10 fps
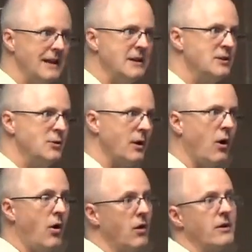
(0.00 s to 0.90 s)
And you can do a
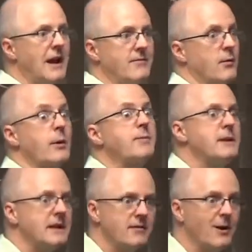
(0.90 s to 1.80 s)
whole kind of
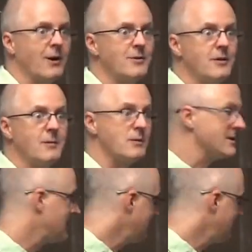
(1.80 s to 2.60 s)
arithmetic of cardinal numbers.